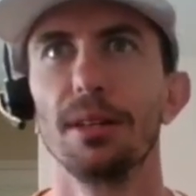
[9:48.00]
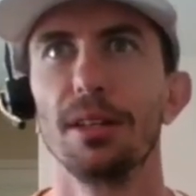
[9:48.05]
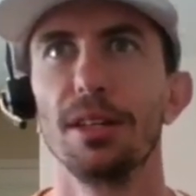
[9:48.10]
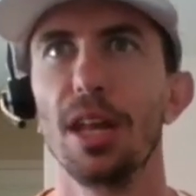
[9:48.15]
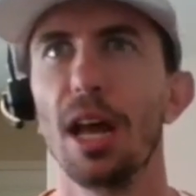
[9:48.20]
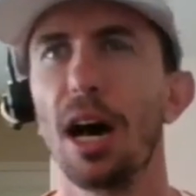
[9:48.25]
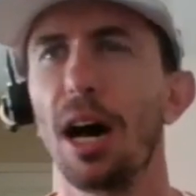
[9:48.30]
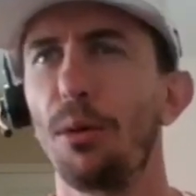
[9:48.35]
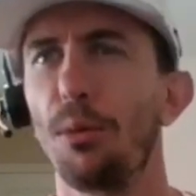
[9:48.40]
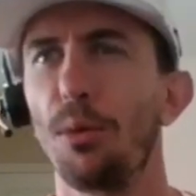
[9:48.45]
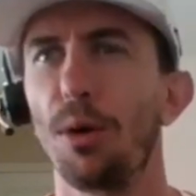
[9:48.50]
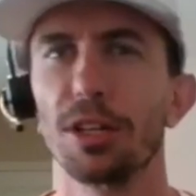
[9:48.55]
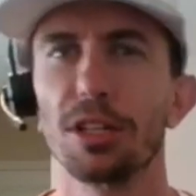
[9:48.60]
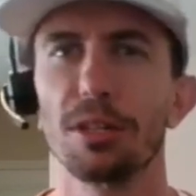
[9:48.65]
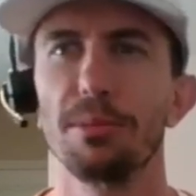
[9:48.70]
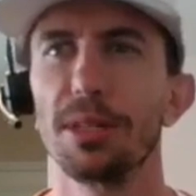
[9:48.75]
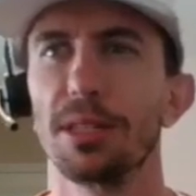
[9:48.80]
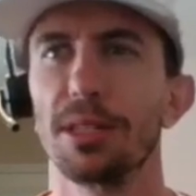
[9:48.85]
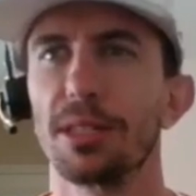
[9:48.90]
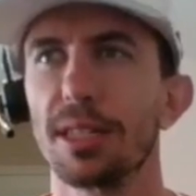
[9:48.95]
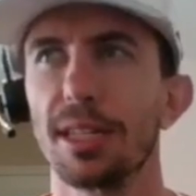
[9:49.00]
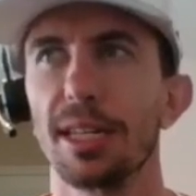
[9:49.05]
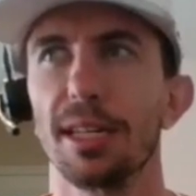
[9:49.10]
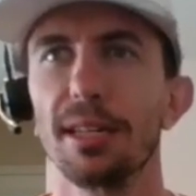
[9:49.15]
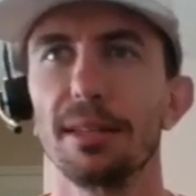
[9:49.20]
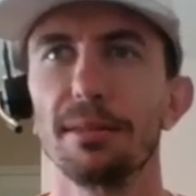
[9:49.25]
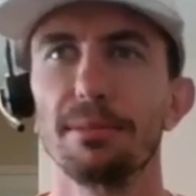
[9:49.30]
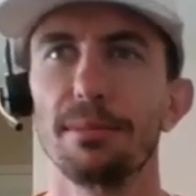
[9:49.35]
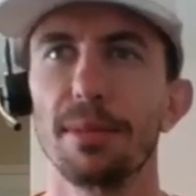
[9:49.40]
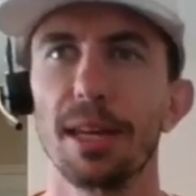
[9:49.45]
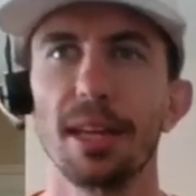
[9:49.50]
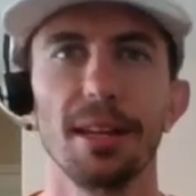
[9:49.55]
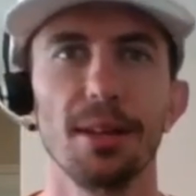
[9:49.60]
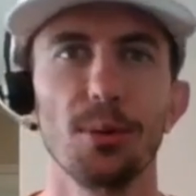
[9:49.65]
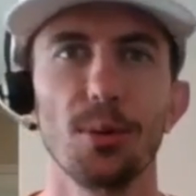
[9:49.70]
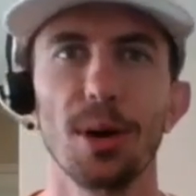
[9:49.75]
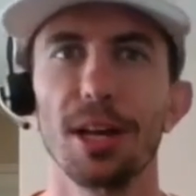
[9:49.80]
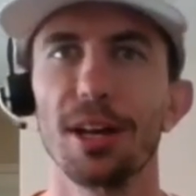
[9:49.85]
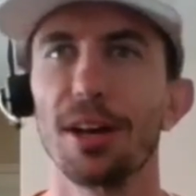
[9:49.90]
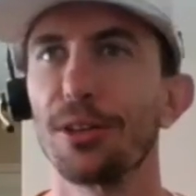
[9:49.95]
not want to be seen any
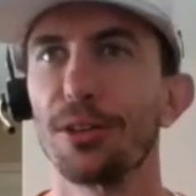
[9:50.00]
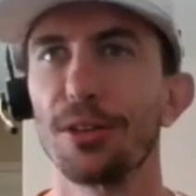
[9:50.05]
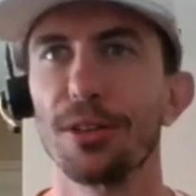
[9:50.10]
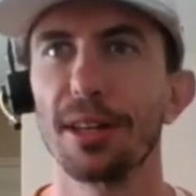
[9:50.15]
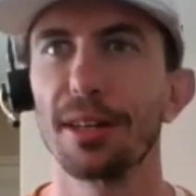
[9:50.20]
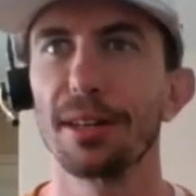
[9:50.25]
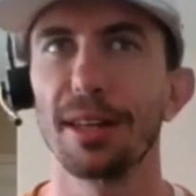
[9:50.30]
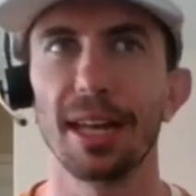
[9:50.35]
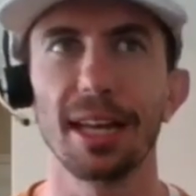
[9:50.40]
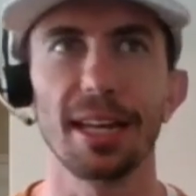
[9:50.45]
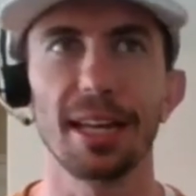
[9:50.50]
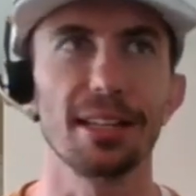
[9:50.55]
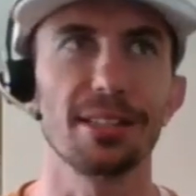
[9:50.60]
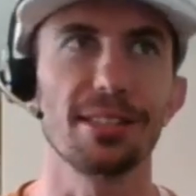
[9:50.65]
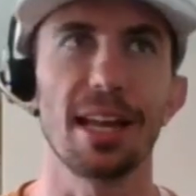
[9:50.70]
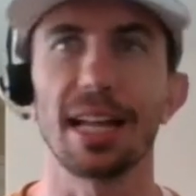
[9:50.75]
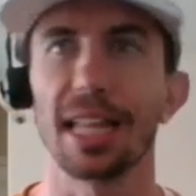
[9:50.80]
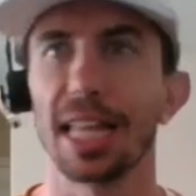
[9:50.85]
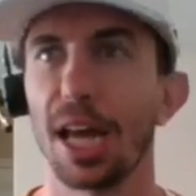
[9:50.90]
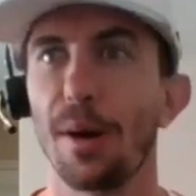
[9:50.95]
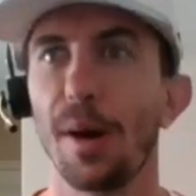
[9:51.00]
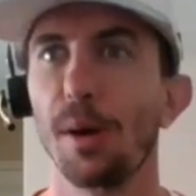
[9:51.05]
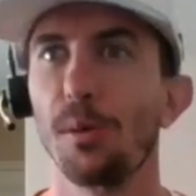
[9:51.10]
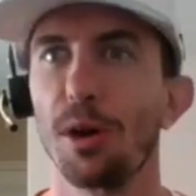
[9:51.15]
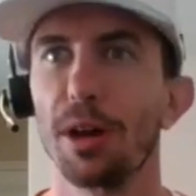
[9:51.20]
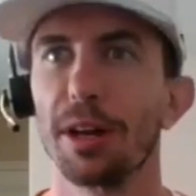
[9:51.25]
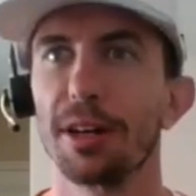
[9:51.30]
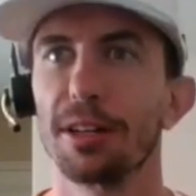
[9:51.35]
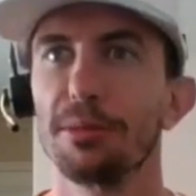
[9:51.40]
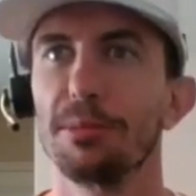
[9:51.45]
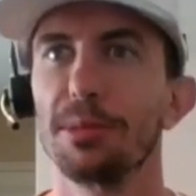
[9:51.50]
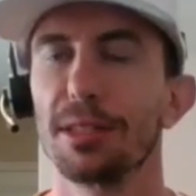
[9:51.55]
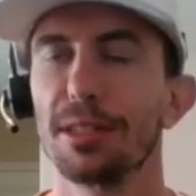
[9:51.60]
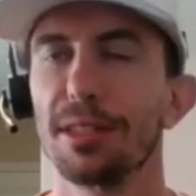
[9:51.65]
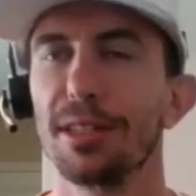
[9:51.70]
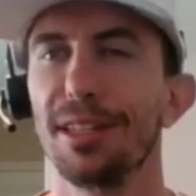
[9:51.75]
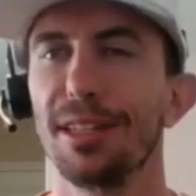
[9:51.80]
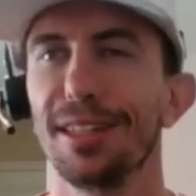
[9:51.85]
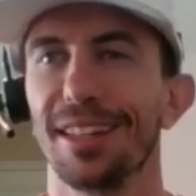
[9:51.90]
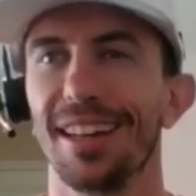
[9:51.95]
way other than like exactly how I wanted to be
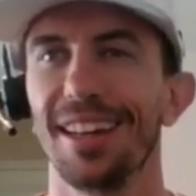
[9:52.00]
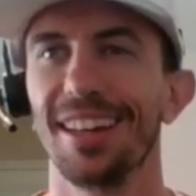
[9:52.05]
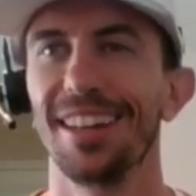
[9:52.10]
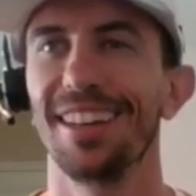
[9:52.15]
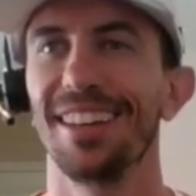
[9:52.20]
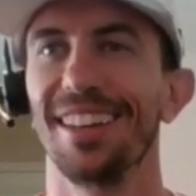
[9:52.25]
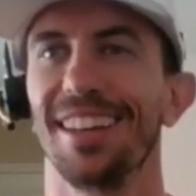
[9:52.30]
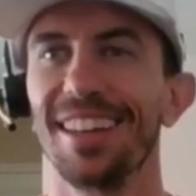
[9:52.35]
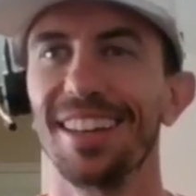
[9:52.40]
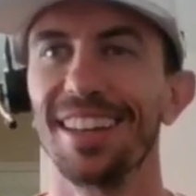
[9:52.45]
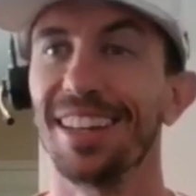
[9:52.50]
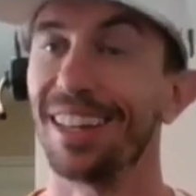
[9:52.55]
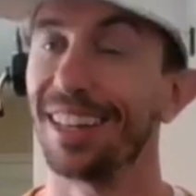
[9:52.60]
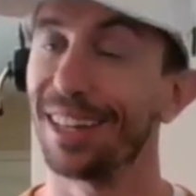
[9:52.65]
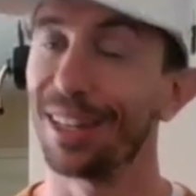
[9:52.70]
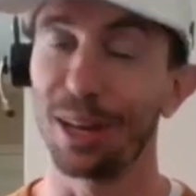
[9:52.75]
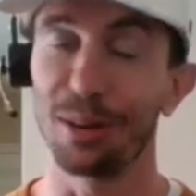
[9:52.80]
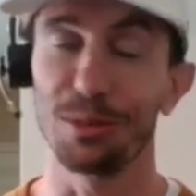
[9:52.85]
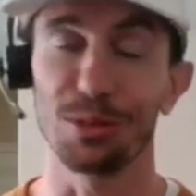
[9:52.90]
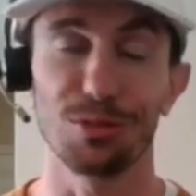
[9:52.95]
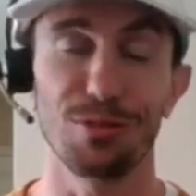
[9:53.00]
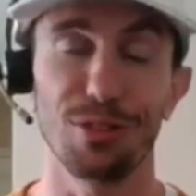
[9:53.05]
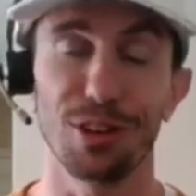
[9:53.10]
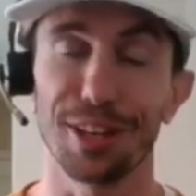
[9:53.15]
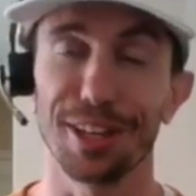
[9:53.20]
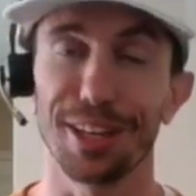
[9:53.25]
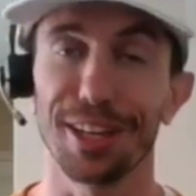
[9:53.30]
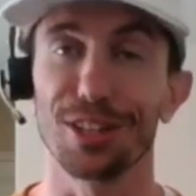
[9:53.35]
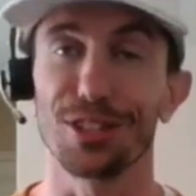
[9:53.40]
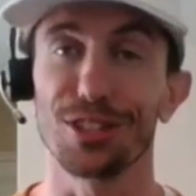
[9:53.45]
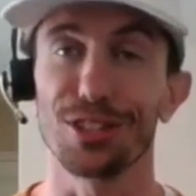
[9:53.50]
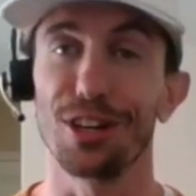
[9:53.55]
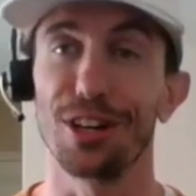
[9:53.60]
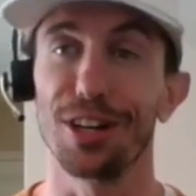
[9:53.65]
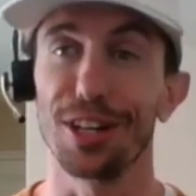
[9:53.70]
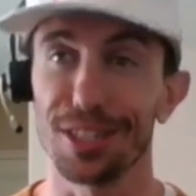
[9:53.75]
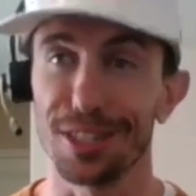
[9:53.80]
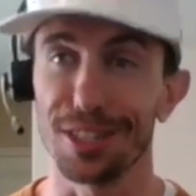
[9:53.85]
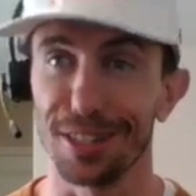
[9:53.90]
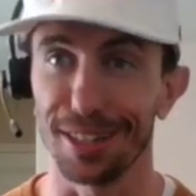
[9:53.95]
seen, kind of. And that was fucking
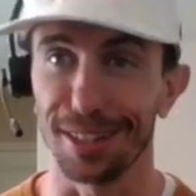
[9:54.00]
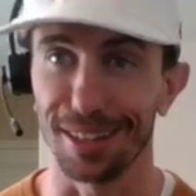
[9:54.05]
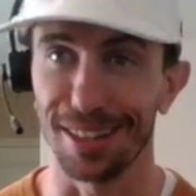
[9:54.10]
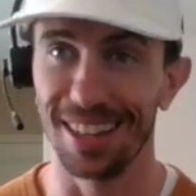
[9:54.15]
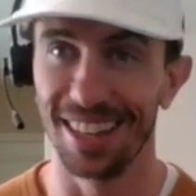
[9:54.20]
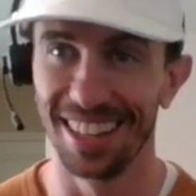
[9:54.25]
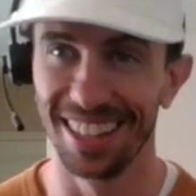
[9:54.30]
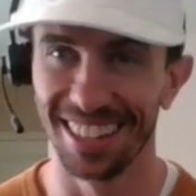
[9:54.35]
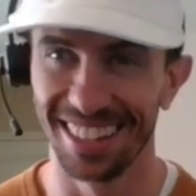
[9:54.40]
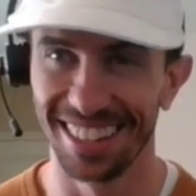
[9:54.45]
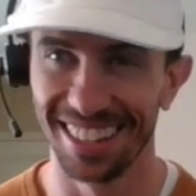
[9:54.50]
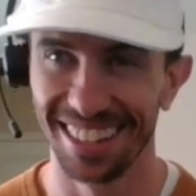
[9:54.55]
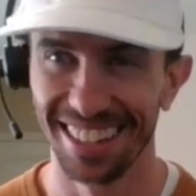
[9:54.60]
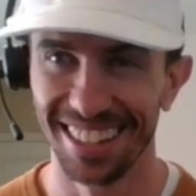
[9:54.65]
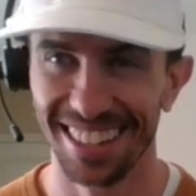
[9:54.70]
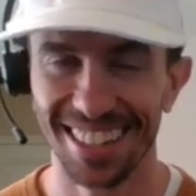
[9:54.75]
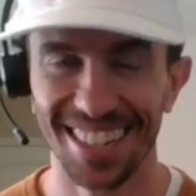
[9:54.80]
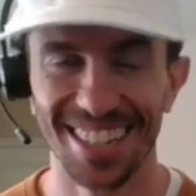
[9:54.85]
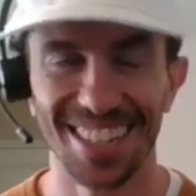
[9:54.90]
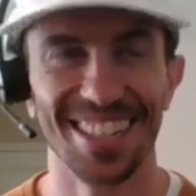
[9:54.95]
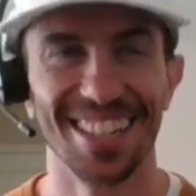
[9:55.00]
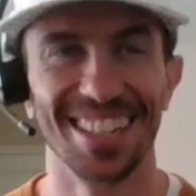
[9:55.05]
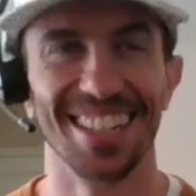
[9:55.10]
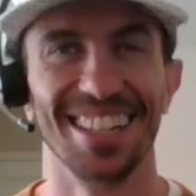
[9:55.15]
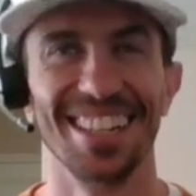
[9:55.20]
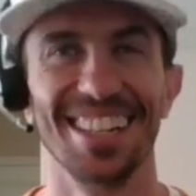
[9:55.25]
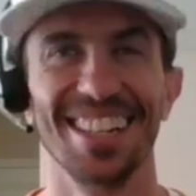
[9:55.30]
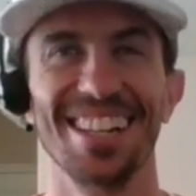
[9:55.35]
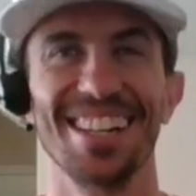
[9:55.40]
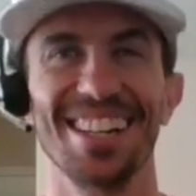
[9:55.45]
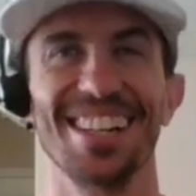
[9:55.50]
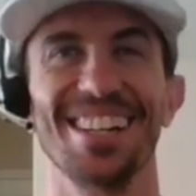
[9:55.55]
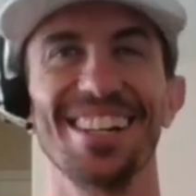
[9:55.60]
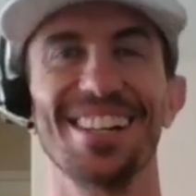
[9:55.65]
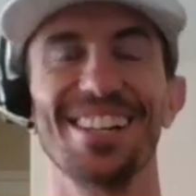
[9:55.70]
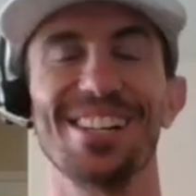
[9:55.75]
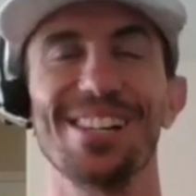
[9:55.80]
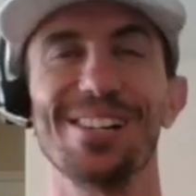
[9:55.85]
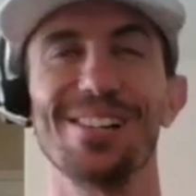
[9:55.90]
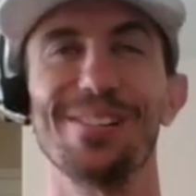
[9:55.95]
exhausting.
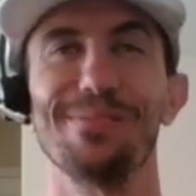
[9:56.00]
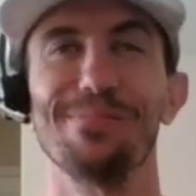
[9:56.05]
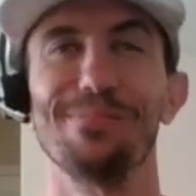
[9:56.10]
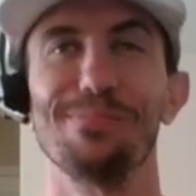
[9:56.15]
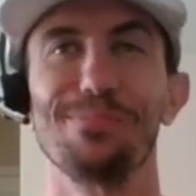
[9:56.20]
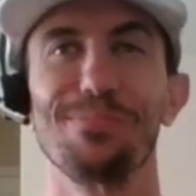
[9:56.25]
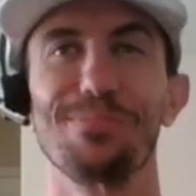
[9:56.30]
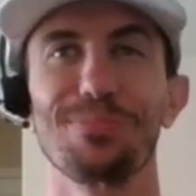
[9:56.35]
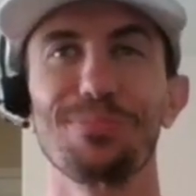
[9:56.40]
um,